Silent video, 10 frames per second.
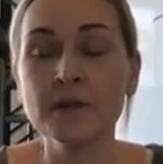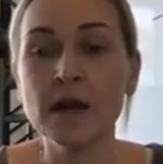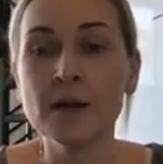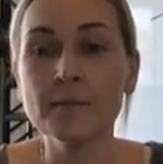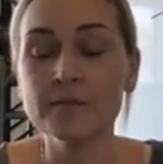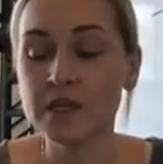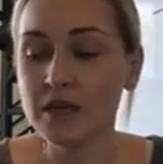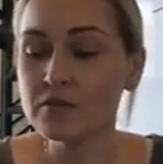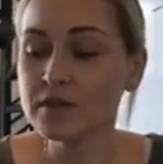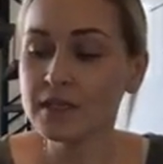The
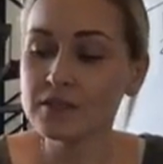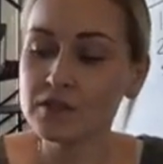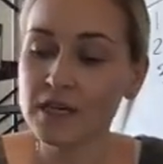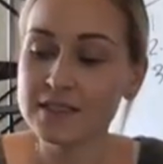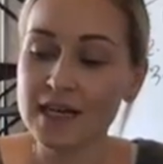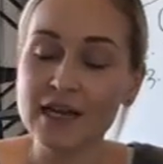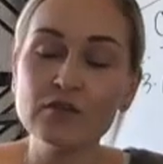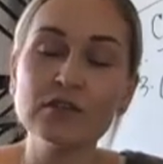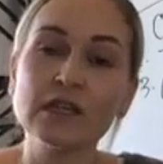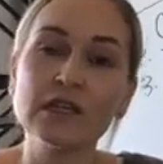other thing is, you guys, I
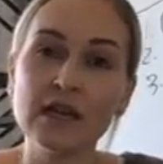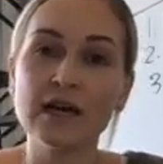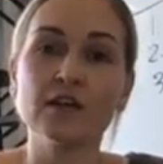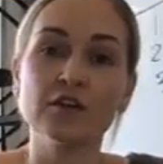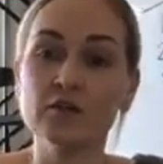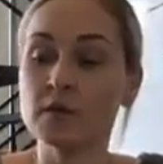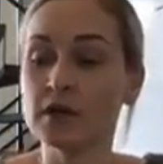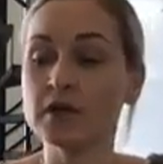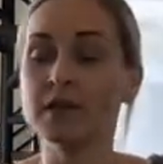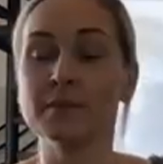use a lot of
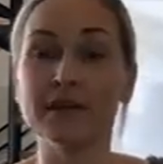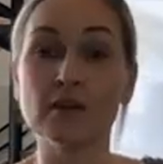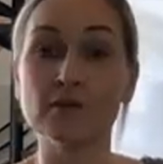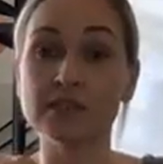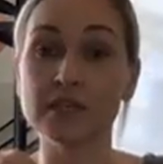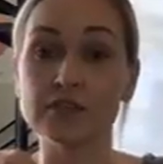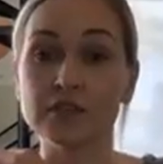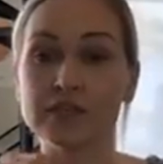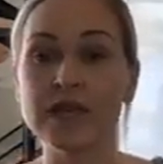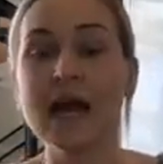humor in my
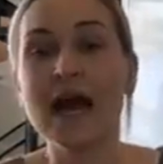conversations.